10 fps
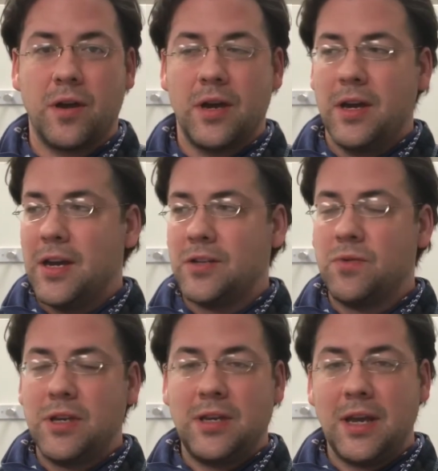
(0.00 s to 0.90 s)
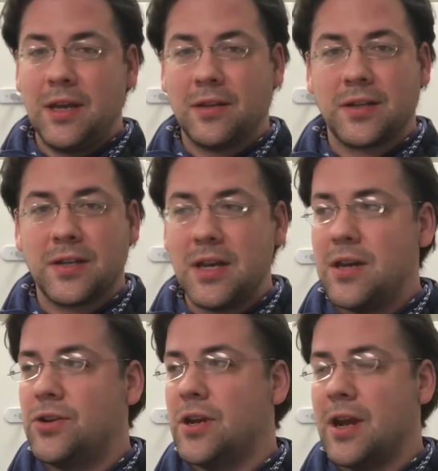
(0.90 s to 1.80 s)
It's ridiculous.
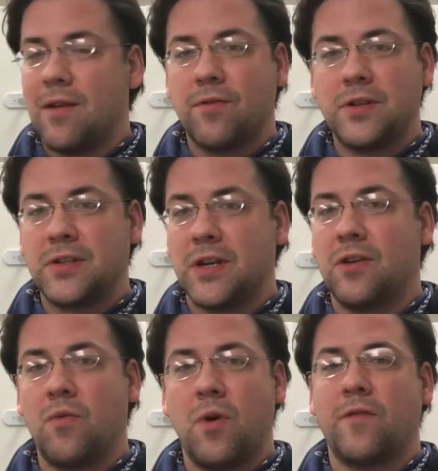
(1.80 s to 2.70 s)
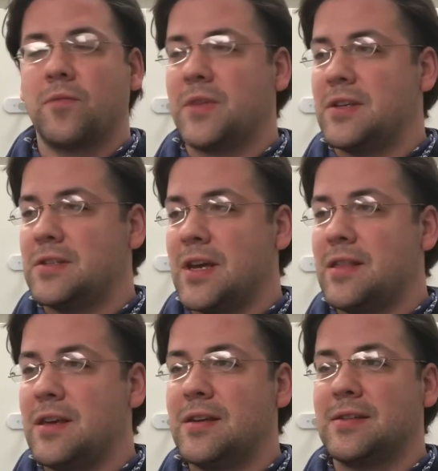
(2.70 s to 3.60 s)
Each and every single one of them, they say
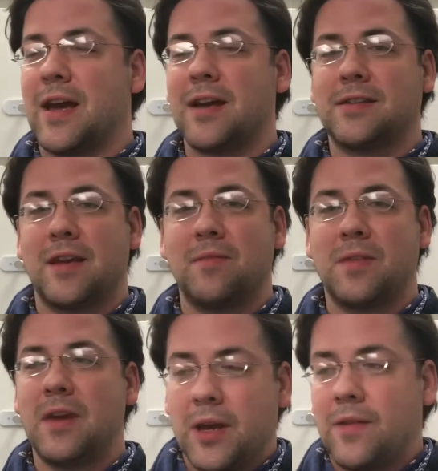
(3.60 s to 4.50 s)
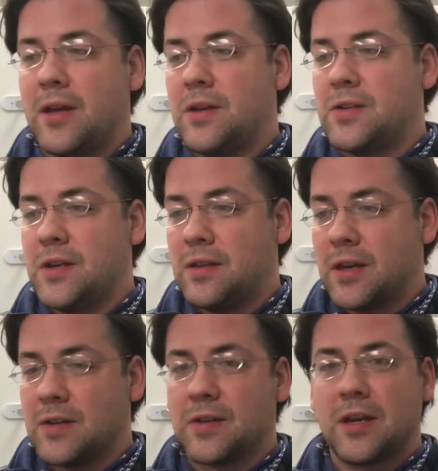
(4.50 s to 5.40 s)
the exact same thing. And then you see
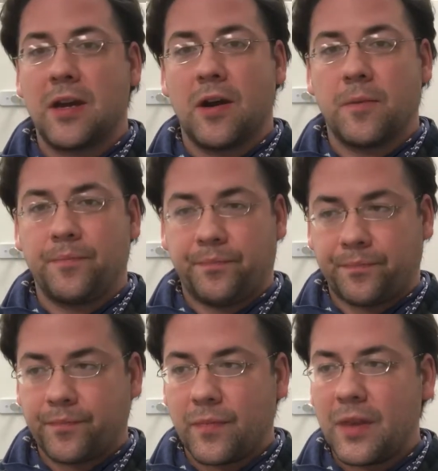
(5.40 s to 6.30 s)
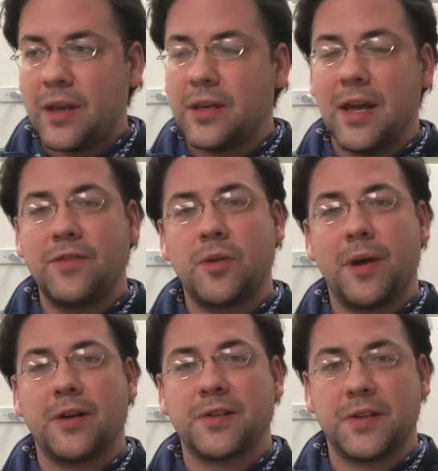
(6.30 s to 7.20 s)
things like, you know, Dave
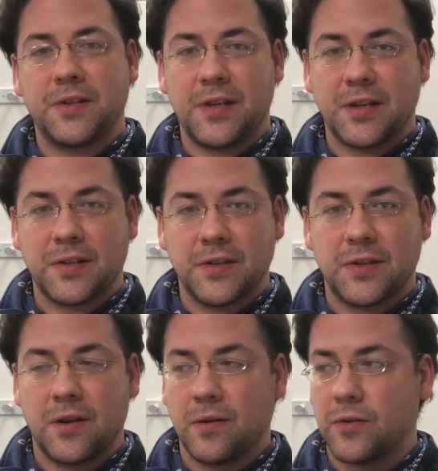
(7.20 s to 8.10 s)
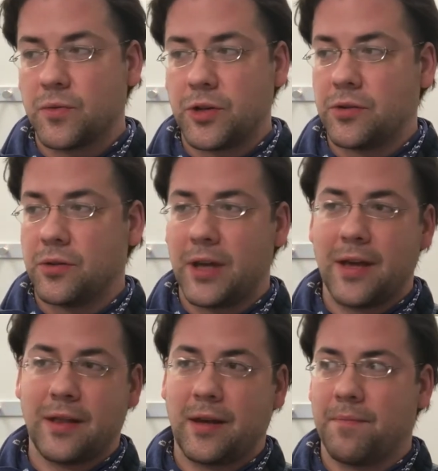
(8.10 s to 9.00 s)
Chappelle's Sticks and Stones, which will
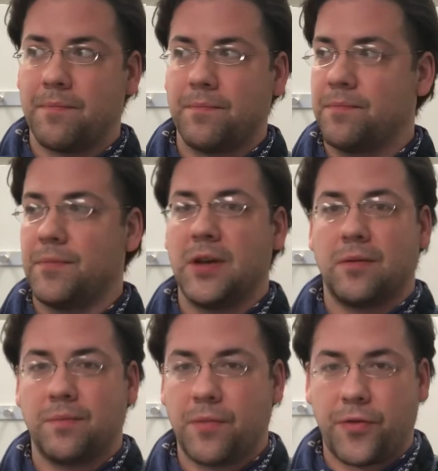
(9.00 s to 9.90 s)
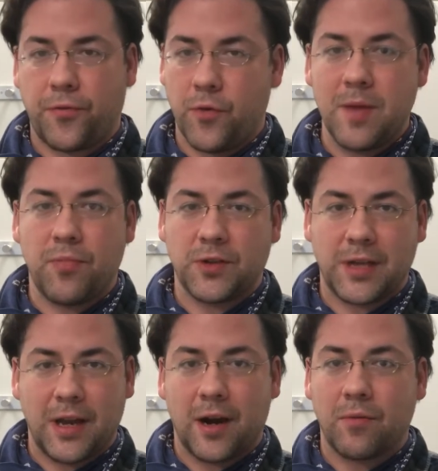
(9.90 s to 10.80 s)
get like a, you know, 3%
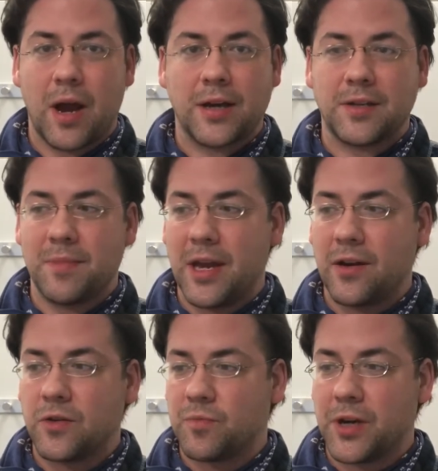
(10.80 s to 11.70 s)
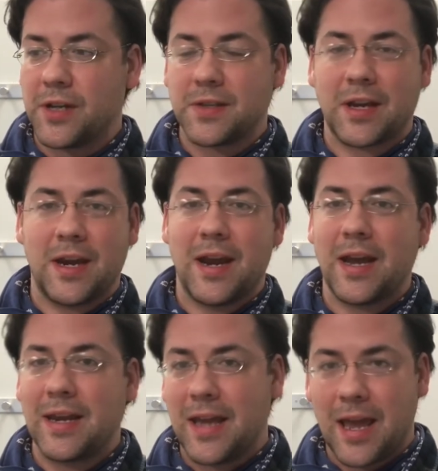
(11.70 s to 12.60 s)
on Rotten Tomatoes, but it's like a
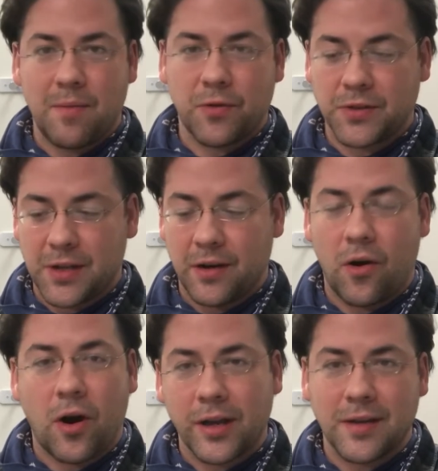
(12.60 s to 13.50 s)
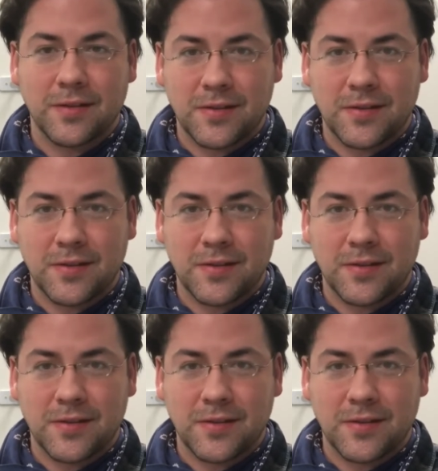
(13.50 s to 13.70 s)
98% audience